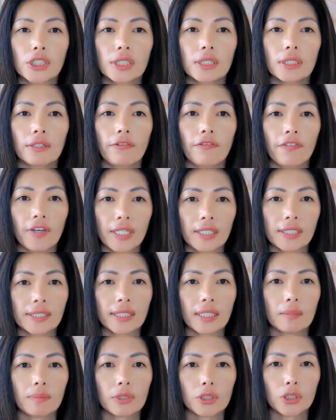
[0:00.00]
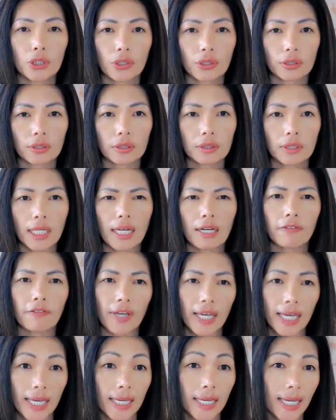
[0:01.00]
in the FASEB journal,
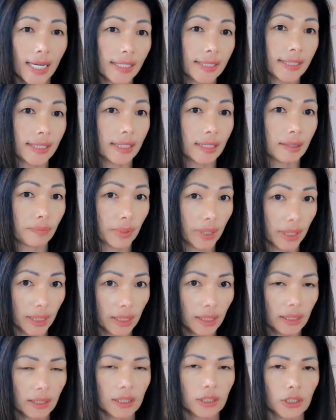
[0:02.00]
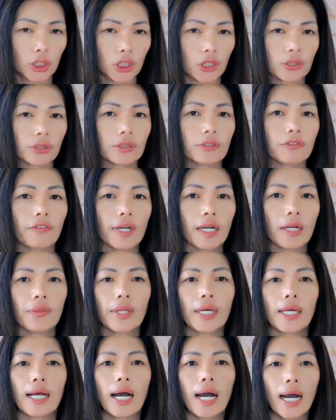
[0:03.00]
FASEB journal, found
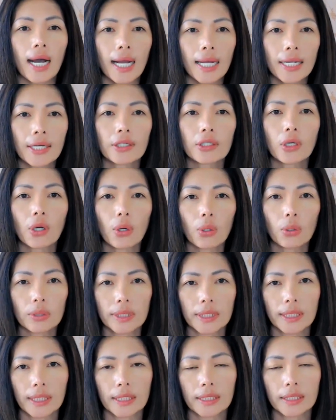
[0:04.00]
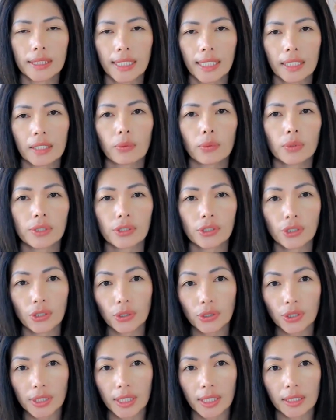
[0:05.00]
that higher choline intake was
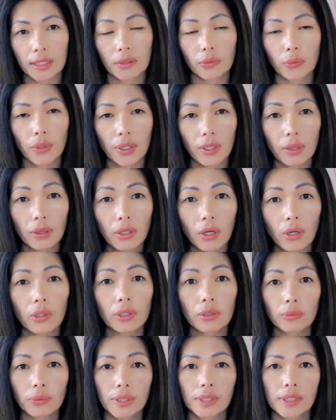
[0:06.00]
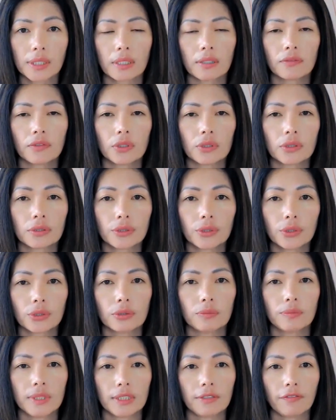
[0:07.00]
associated with a lower risk of neural
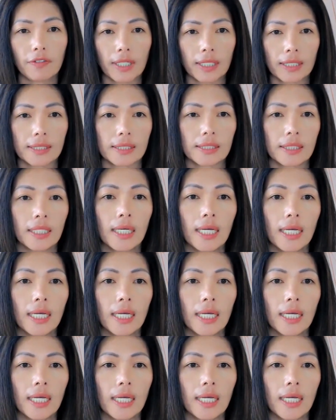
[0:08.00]
tube defects.